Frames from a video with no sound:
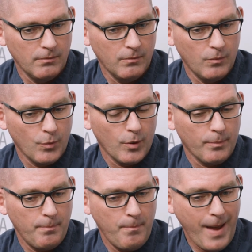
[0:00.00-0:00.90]
we're
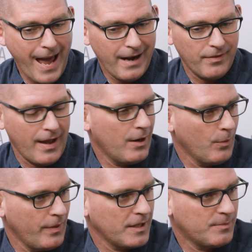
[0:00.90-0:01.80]
bad at that or
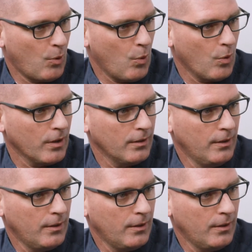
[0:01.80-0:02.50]
when that's poor,